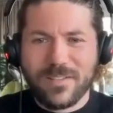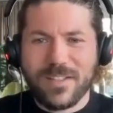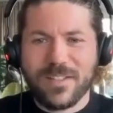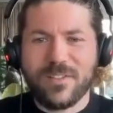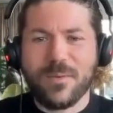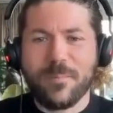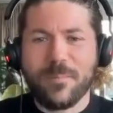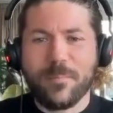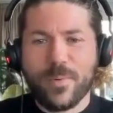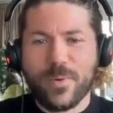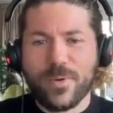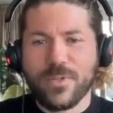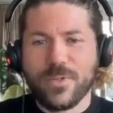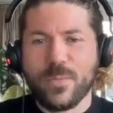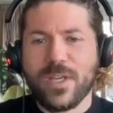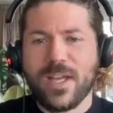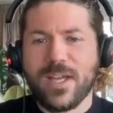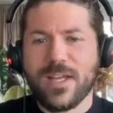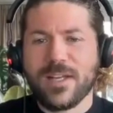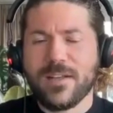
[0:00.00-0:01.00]
At some point,
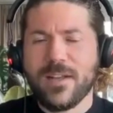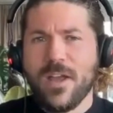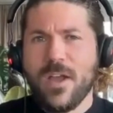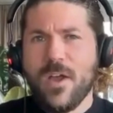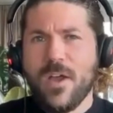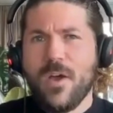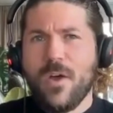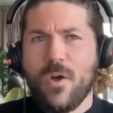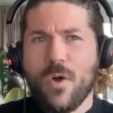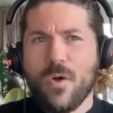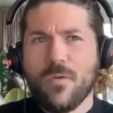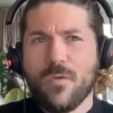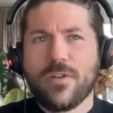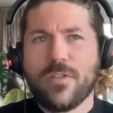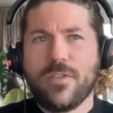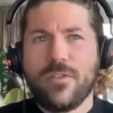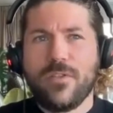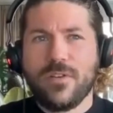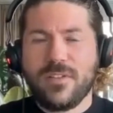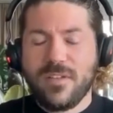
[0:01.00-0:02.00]
we had over
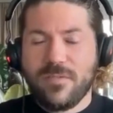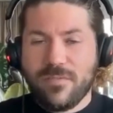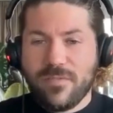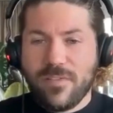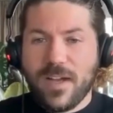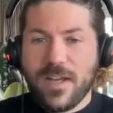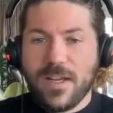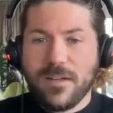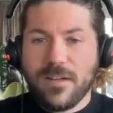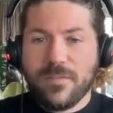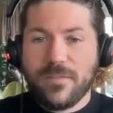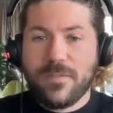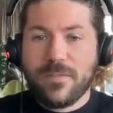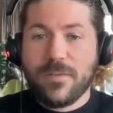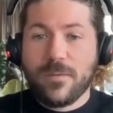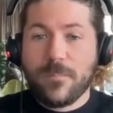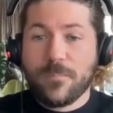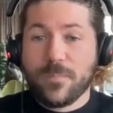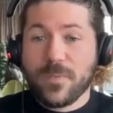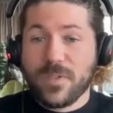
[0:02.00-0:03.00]
35
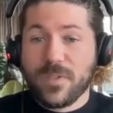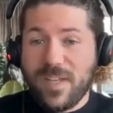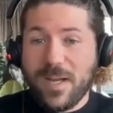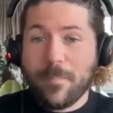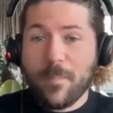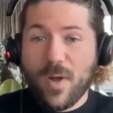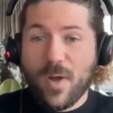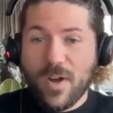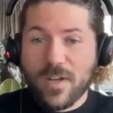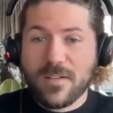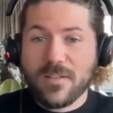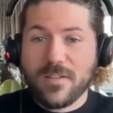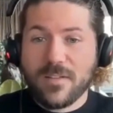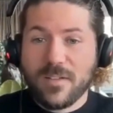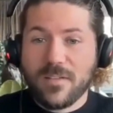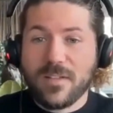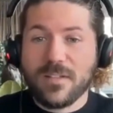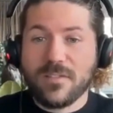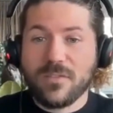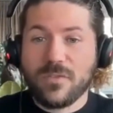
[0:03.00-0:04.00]
tech
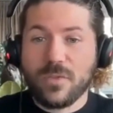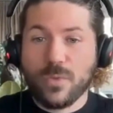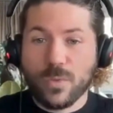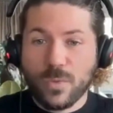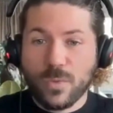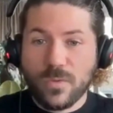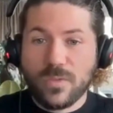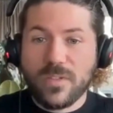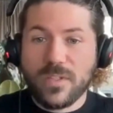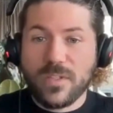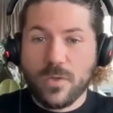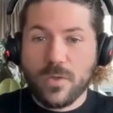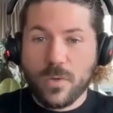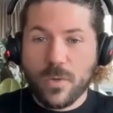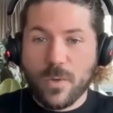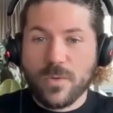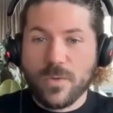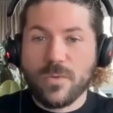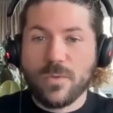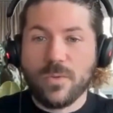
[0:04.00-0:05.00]
partners and tools and
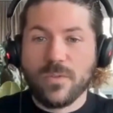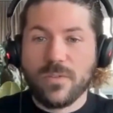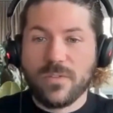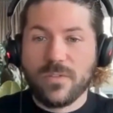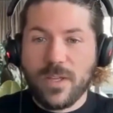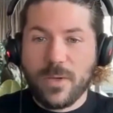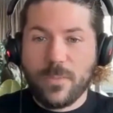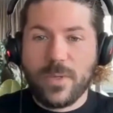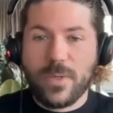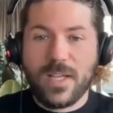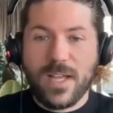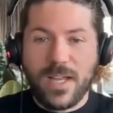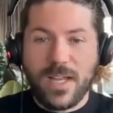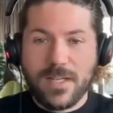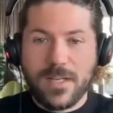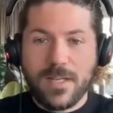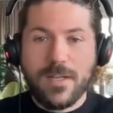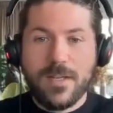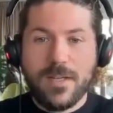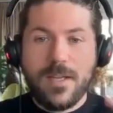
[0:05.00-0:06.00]
no-code tools that we kind of